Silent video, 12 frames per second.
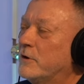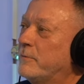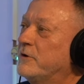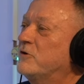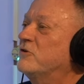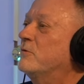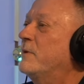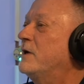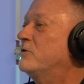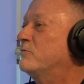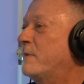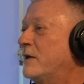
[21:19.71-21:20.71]
you know
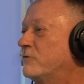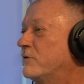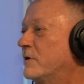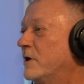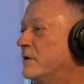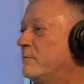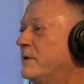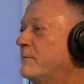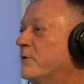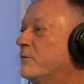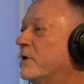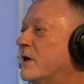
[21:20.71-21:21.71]
participation, sponsoring other
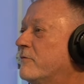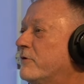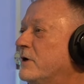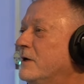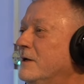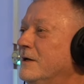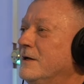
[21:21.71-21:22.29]
people in recovery,